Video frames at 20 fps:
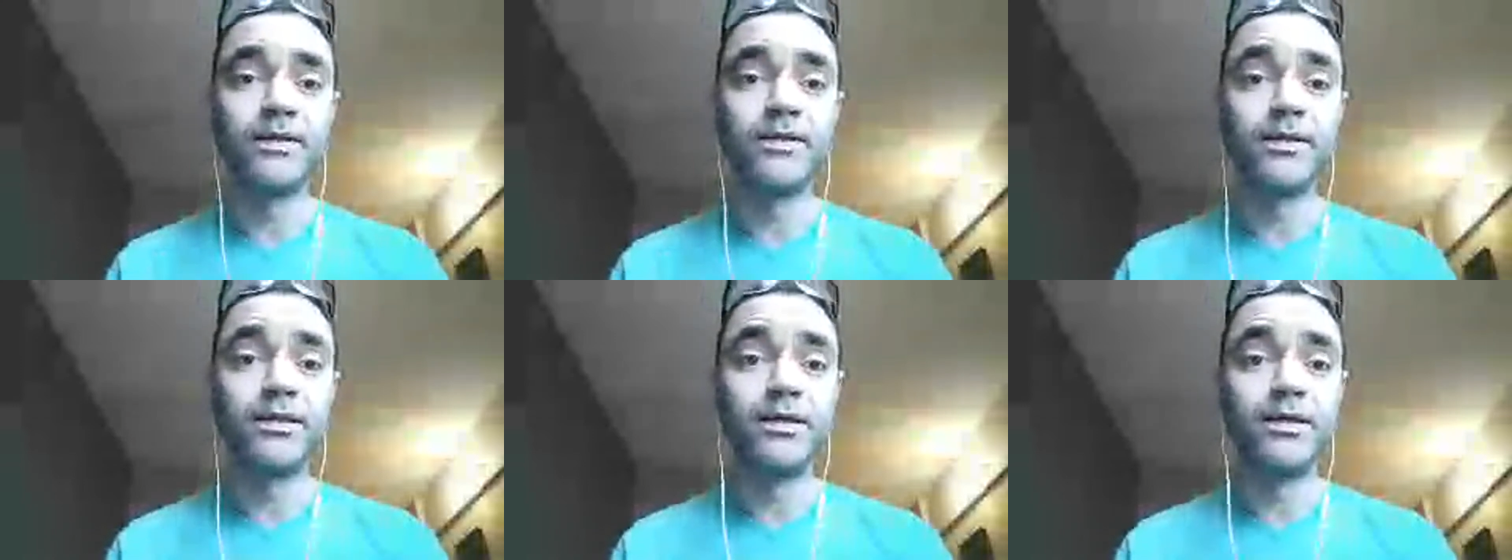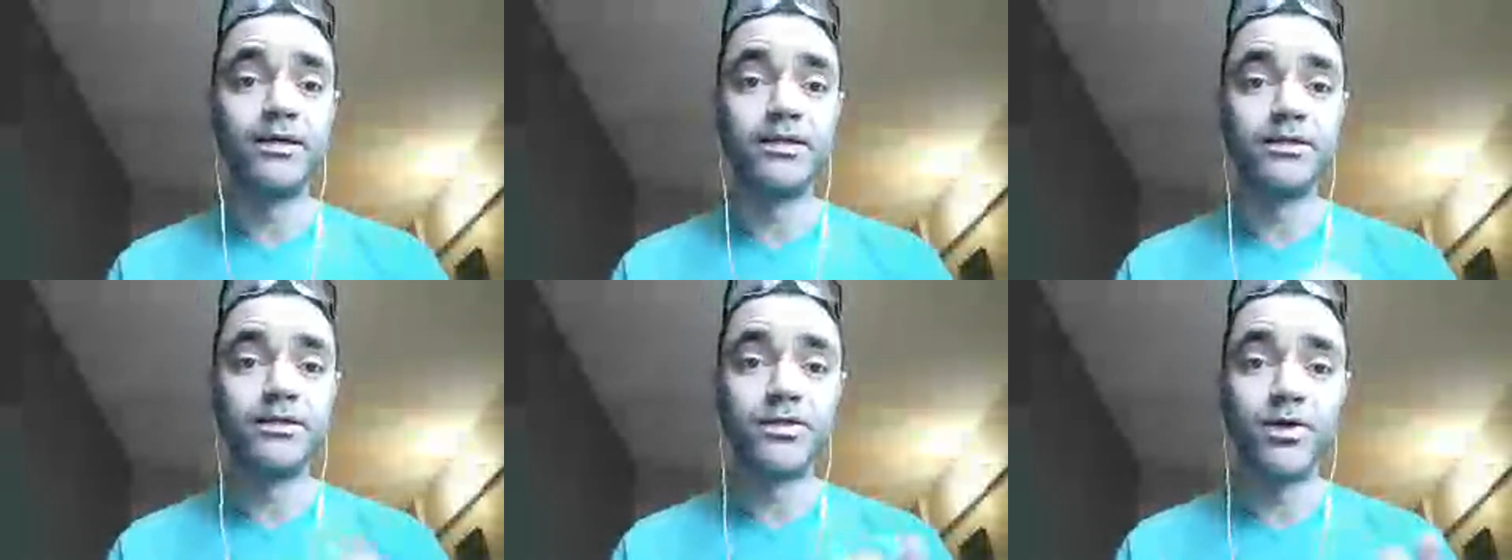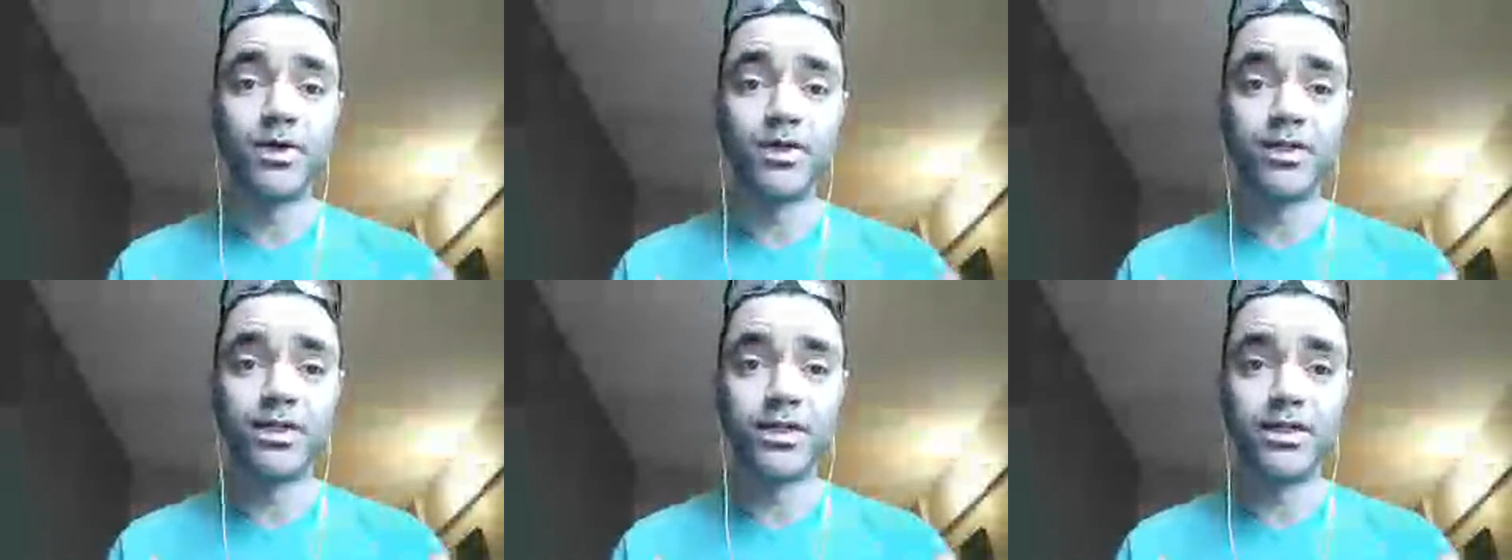is
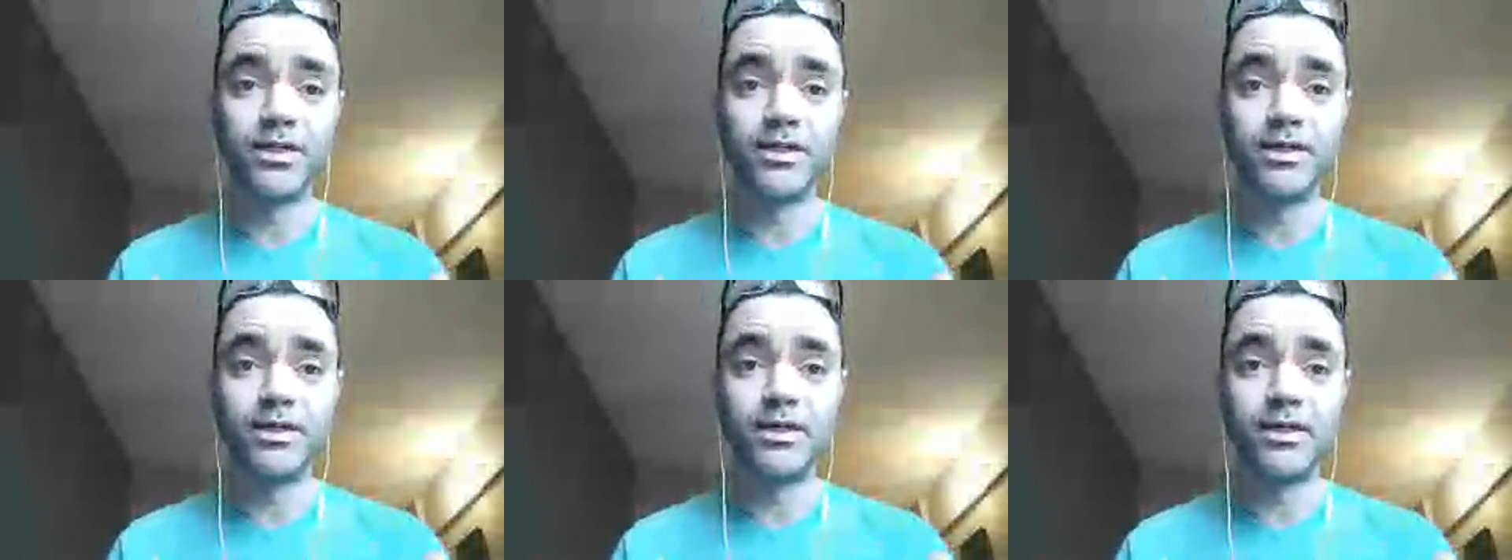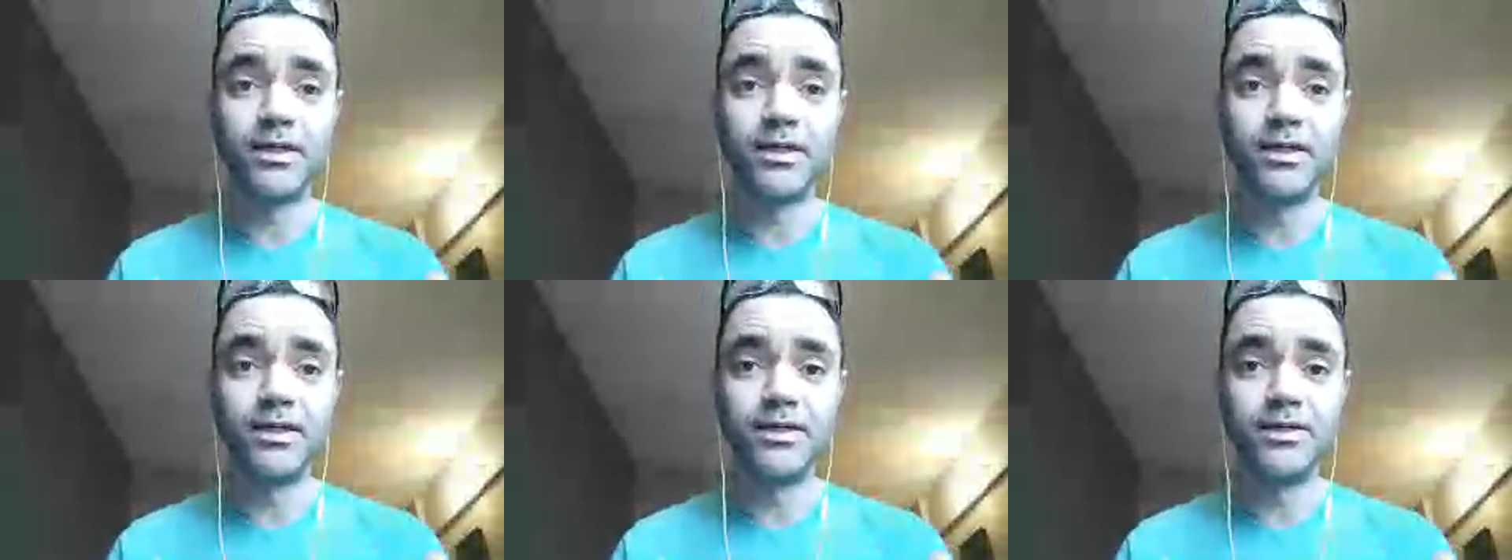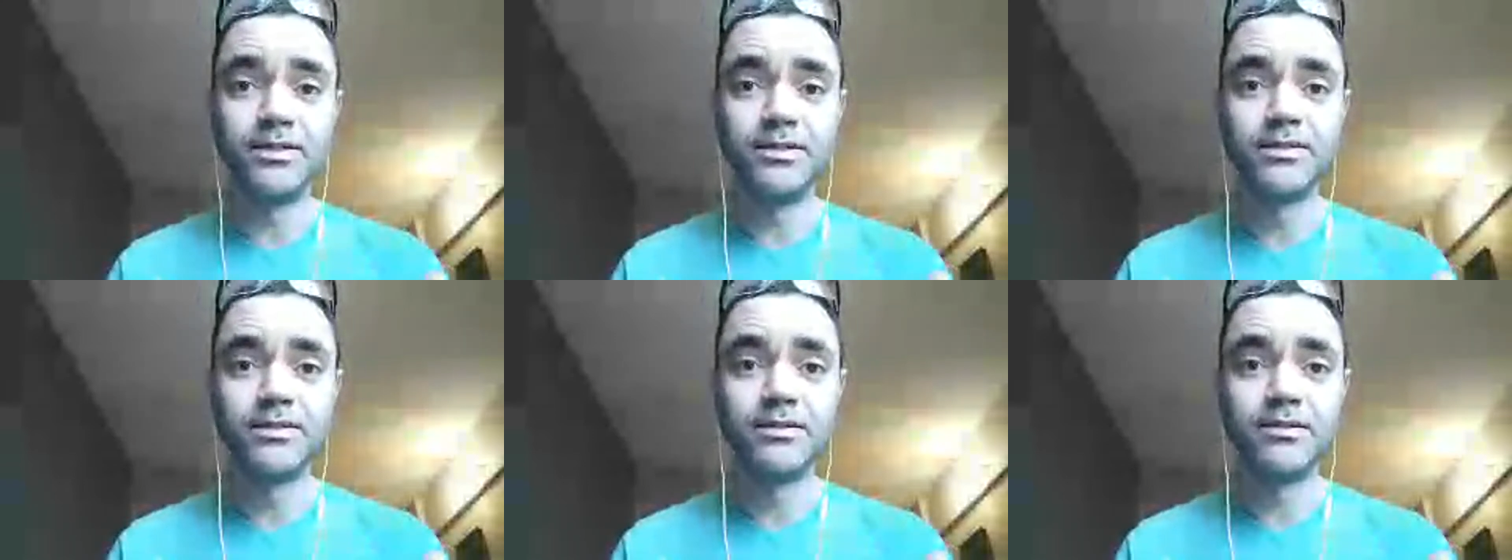
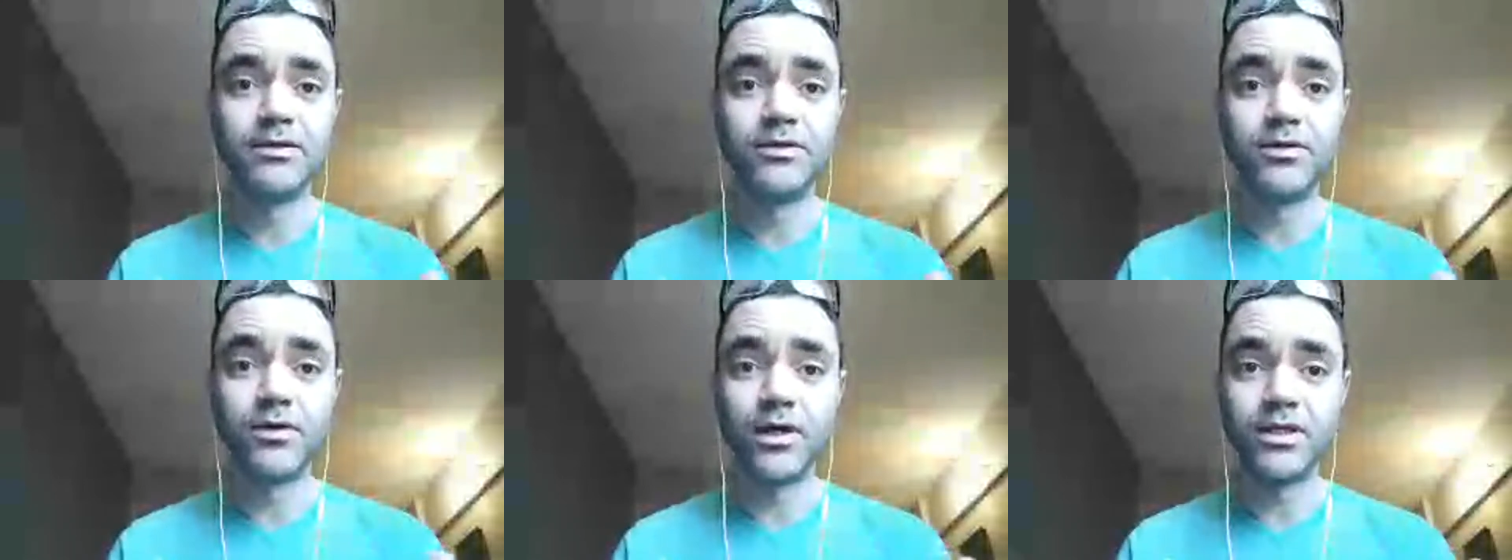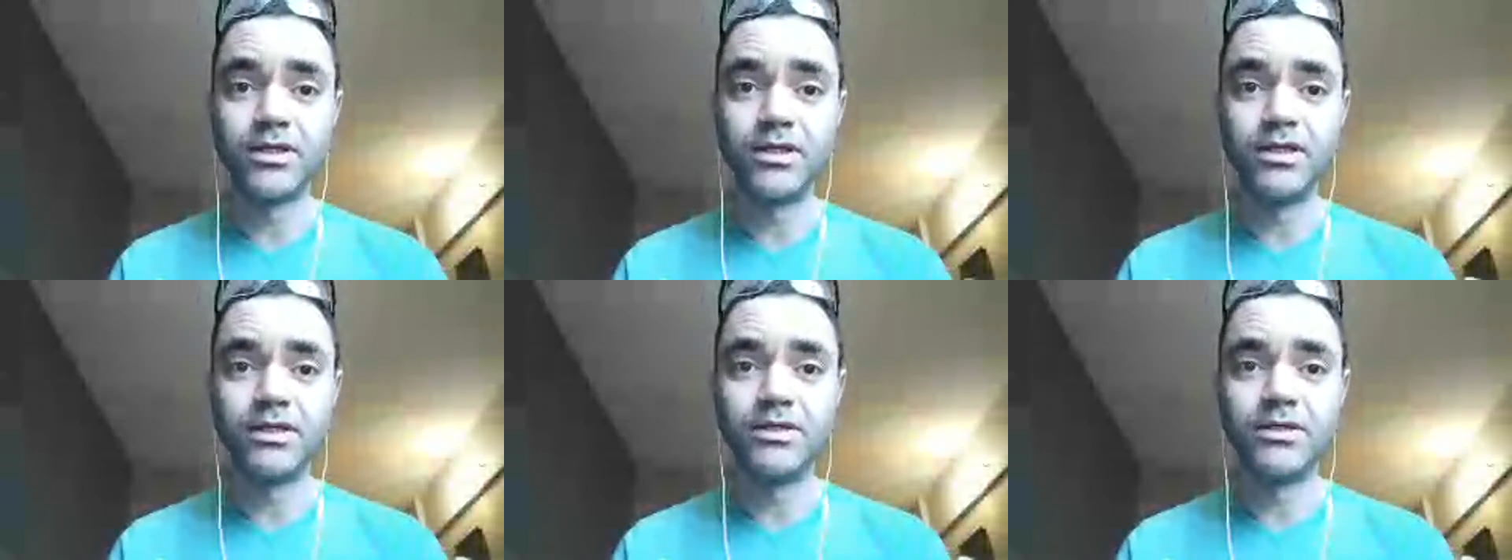your teacher.